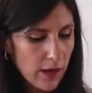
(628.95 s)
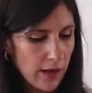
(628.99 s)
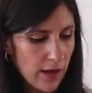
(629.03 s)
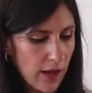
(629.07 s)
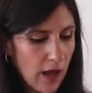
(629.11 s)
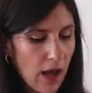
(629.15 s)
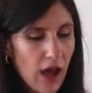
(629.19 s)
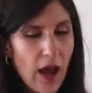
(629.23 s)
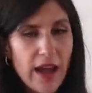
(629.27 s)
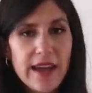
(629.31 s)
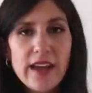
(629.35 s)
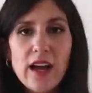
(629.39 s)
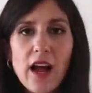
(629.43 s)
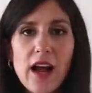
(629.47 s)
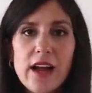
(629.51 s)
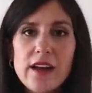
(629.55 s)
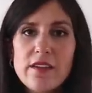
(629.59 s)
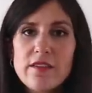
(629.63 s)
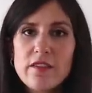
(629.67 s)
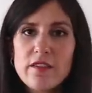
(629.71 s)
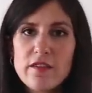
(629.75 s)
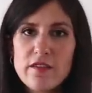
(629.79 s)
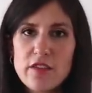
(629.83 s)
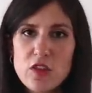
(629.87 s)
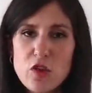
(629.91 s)
Now, I
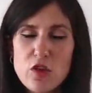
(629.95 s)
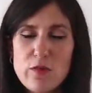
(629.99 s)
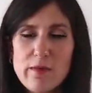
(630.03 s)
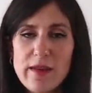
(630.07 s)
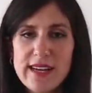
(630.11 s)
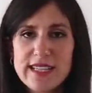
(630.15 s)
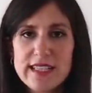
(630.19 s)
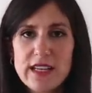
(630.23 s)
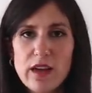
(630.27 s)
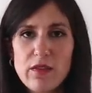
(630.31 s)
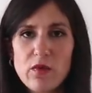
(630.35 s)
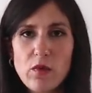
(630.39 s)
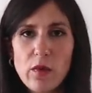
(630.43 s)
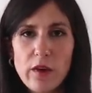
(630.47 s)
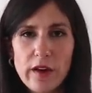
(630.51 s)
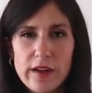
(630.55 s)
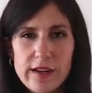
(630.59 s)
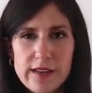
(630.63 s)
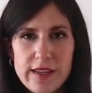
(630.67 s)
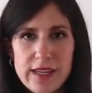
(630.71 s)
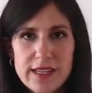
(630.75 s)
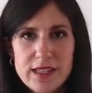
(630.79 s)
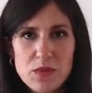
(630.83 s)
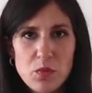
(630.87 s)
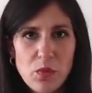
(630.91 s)
kind of envision myself
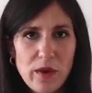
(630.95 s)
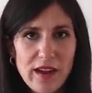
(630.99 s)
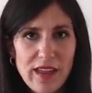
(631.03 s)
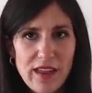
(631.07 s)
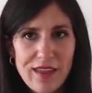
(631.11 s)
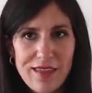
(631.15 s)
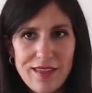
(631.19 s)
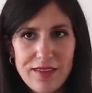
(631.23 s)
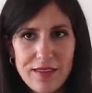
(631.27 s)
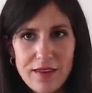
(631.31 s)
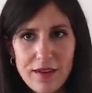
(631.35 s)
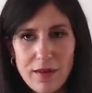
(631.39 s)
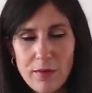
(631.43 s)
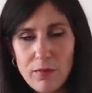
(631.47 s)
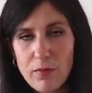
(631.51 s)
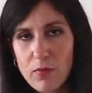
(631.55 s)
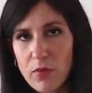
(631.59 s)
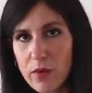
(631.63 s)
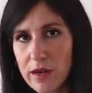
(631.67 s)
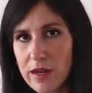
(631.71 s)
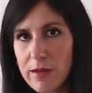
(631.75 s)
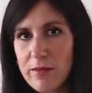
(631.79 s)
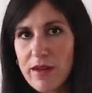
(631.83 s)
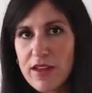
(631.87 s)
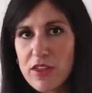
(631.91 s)
wearing these with
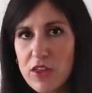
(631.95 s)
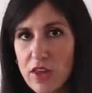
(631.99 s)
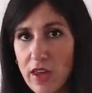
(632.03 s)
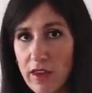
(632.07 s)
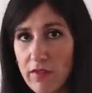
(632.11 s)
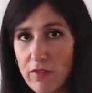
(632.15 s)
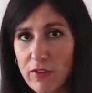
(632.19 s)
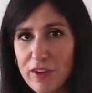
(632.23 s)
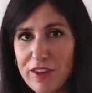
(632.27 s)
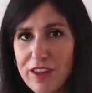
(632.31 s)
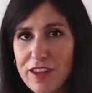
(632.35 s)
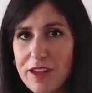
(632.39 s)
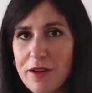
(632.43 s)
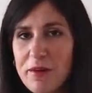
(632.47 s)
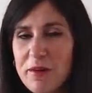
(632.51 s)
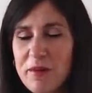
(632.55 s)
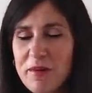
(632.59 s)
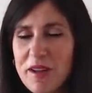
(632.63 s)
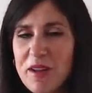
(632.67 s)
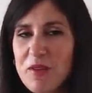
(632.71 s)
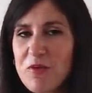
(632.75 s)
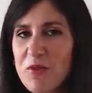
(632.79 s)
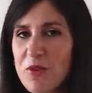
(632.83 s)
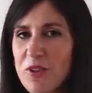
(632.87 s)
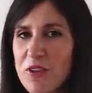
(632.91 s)
pretty much everything on
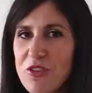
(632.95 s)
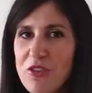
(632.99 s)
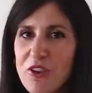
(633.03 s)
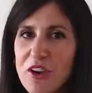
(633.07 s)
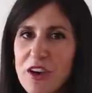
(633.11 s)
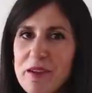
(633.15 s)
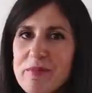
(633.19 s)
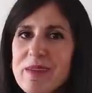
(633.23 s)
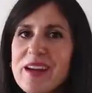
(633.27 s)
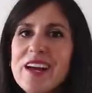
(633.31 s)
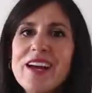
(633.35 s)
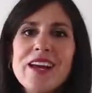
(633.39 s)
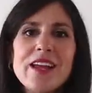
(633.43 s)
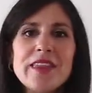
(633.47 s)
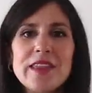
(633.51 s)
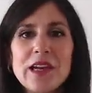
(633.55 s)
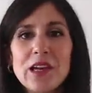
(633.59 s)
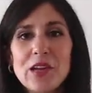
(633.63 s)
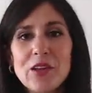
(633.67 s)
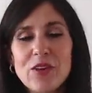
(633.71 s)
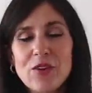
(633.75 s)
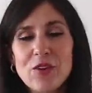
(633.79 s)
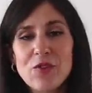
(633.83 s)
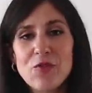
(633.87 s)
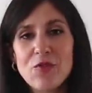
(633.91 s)
my wardrobe.
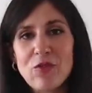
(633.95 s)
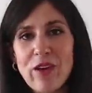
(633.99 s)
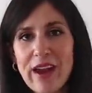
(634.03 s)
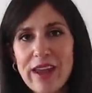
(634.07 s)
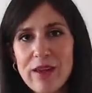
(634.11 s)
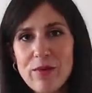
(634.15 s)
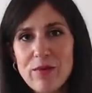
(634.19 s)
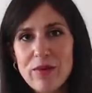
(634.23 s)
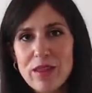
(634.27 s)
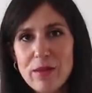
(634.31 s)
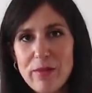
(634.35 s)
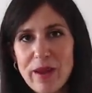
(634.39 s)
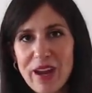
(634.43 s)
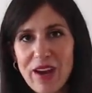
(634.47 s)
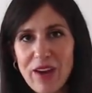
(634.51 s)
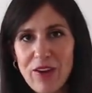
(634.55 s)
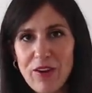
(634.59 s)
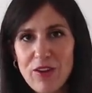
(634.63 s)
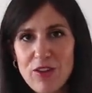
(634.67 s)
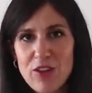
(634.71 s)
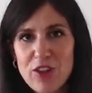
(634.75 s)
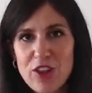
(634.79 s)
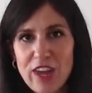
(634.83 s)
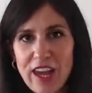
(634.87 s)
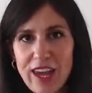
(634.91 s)
They'll look great with a
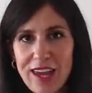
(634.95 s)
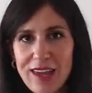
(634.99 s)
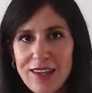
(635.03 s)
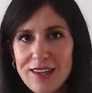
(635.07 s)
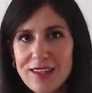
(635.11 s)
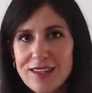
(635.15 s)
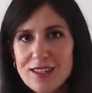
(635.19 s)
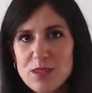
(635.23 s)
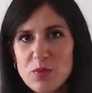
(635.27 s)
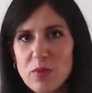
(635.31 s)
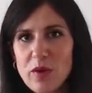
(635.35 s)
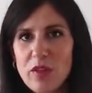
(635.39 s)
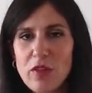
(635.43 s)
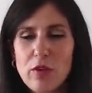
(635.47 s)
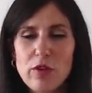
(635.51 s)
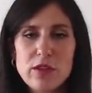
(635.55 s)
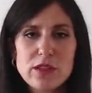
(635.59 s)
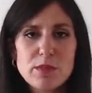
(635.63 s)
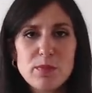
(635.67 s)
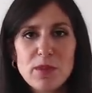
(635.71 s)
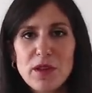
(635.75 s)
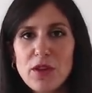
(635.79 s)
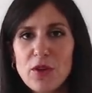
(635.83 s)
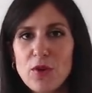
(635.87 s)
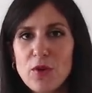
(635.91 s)
pair of jeans, whether
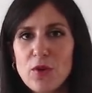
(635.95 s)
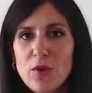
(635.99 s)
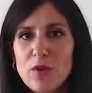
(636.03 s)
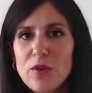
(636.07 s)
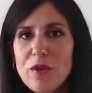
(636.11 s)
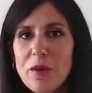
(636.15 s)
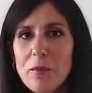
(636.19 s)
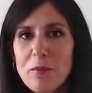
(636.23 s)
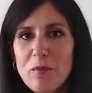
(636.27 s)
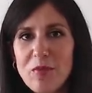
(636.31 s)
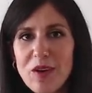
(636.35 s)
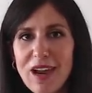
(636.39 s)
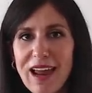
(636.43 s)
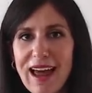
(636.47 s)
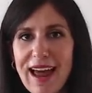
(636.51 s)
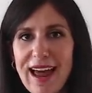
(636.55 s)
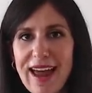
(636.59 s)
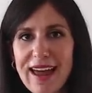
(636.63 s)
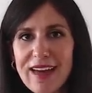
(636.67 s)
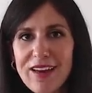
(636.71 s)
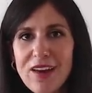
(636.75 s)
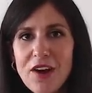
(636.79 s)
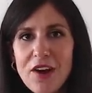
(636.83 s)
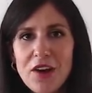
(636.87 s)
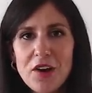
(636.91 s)
it's blue,
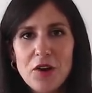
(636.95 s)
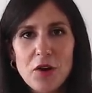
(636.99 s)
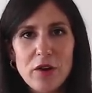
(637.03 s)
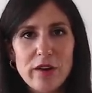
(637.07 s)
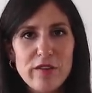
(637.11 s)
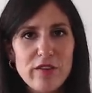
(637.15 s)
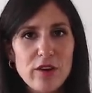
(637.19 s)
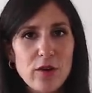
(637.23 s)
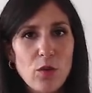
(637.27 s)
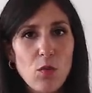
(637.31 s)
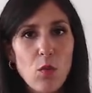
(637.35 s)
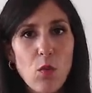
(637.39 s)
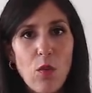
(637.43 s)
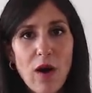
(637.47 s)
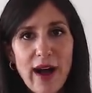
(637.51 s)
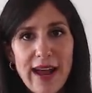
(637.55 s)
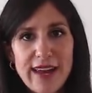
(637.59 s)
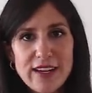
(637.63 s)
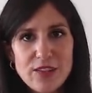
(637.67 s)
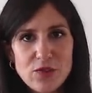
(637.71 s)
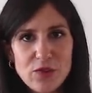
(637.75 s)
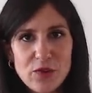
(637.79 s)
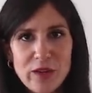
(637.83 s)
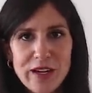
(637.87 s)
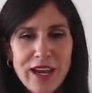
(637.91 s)
black, or even a
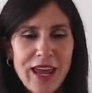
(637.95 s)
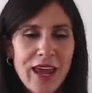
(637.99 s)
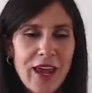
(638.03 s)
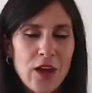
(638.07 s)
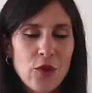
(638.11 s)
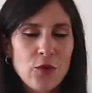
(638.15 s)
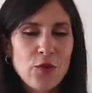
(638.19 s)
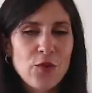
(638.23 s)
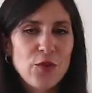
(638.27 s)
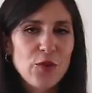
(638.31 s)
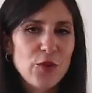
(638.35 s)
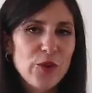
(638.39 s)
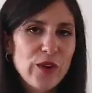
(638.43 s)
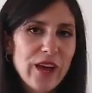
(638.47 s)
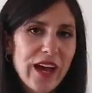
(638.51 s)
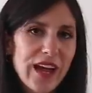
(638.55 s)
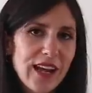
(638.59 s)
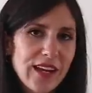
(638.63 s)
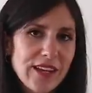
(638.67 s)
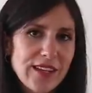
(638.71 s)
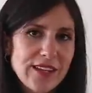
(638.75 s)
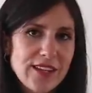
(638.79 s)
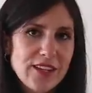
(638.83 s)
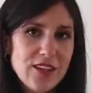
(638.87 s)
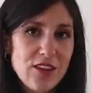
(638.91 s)
white or an ecru
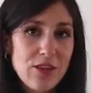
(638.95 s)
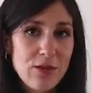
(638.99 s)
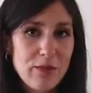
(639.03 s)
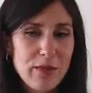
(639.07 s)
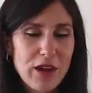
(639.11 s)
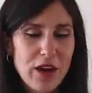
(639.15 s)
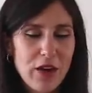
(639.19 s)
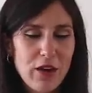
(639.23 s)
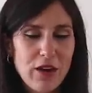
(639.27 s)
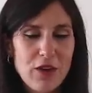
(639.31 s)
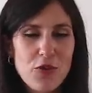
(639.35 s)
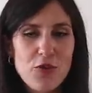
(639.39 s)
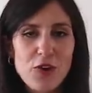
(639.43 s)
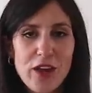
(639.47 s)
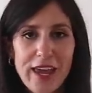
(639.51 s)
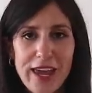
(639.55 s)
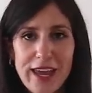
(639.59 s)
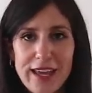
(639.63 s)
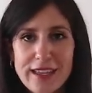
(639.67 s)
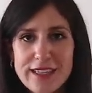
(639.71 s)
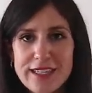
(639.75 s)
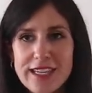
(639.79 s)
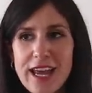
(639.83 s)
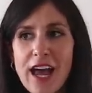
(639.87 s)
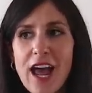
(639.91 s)
colored pair of
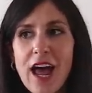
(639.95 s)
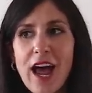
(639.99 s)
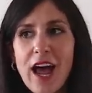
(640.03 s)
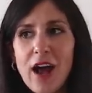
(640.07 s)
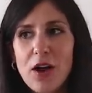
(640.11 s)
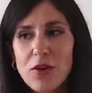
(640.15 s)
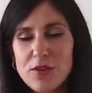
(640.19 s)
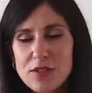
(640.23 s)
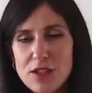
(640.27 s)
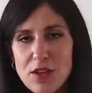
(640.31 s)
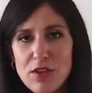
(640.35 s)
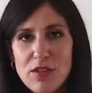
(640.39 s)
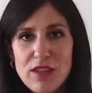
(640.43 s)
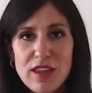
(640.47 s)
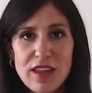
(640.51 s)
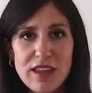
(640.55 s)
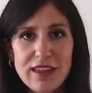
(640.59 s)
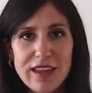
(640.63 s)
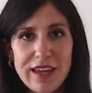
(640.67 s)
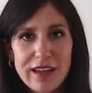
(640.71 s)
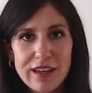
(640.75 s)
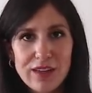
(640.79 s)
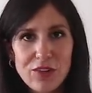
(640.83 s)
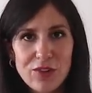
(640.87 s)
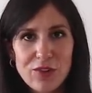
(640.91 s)
jeans. I also
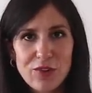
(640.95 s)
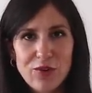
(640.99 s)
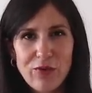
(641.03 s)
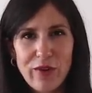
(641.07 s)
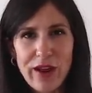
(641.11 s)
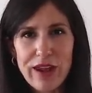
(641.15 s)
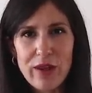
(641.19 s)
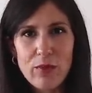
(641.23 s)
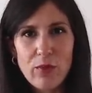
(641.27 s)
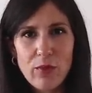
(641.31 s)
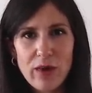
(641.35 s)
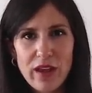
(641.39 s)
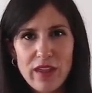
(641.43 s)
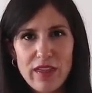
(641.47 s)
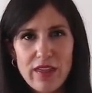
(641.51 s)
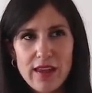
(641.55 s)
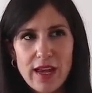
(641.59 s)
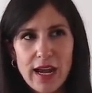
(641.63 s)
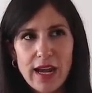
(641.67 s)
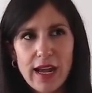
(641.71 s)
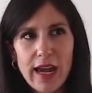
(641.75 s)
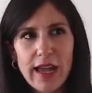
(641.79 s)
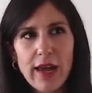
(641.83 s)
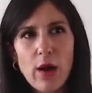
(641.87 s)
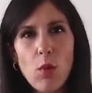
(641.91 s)
think they'd look great with
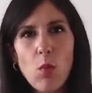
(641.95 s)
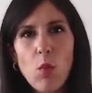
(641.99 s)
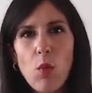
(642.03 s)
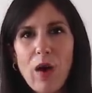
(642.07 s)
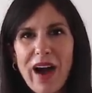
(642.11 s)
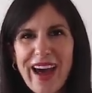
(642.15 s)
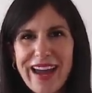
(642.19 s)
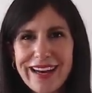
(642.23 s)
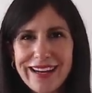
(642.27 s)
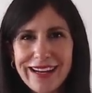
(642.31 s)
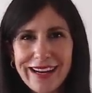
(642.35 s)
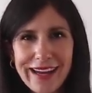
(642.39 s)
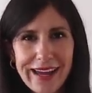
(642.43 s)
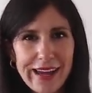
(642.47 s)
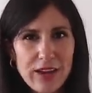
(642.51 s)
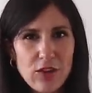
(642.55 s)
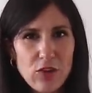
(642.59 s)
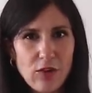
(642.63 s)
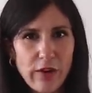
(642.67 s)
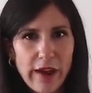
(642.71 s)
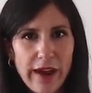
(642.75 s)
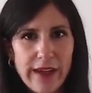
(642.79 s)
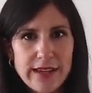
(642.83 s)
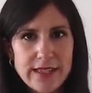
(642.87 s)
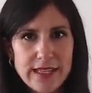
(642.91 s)
kind of like a wide leg
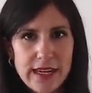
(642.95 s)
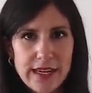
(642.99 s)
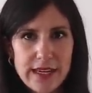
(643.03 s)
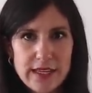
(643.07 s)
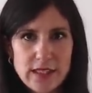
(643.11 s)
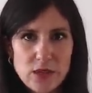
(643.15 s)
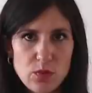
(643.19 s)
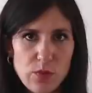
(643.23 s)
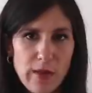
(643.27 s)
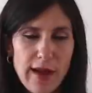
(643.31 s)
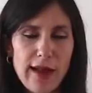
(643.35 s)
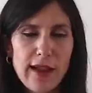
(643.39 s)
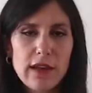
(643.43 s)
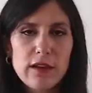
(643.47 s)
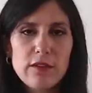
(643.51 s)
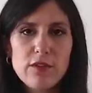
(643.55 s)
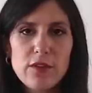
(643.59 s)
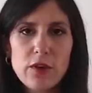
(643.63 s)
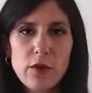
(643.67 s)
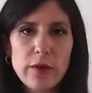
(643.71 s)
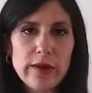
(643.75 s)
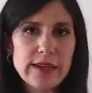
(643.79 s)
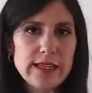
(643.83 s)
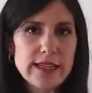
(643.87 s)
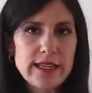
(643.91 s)
trouser as well,
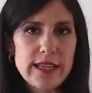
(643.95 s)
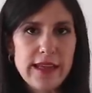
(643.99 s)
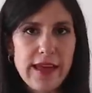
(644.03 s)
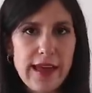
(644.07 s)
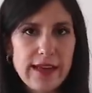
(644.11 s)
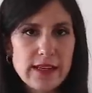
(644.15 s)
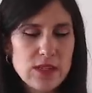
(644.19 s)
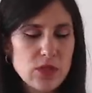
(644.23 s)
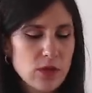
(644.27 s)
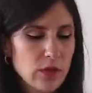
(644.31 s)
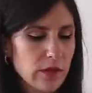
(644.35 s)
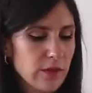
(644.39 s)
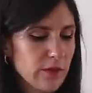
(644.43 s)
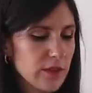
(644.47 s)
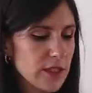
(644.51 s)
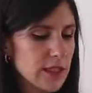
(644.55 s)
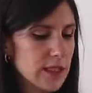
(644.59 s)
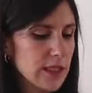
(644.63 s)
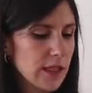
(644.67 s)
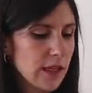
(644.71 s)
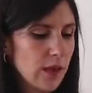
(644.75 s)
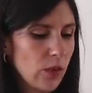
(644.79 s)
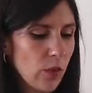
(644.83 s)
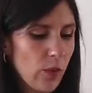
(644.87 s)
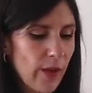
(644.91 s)
if you're into that sort of a
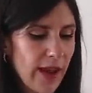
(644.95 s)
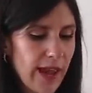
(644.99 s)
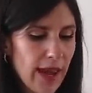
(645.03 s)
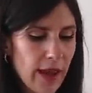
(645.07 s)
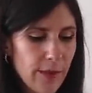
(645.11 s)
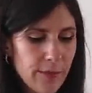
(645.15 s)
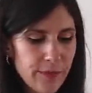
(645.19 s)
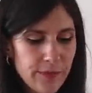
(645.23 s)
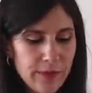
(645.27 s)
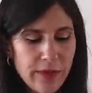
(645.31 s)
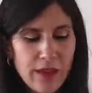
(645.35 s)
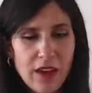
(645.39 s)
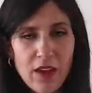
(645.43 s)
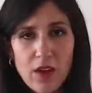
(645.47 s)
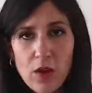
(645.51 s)
silhouette.